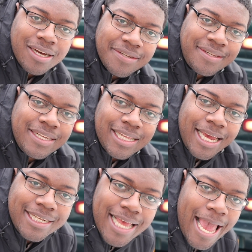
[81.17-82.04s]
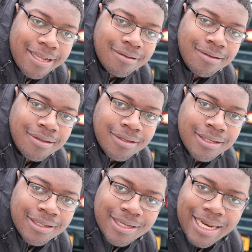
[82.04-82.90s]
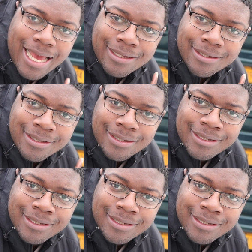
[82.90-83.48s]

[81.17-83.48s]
dusty like that. Look at that.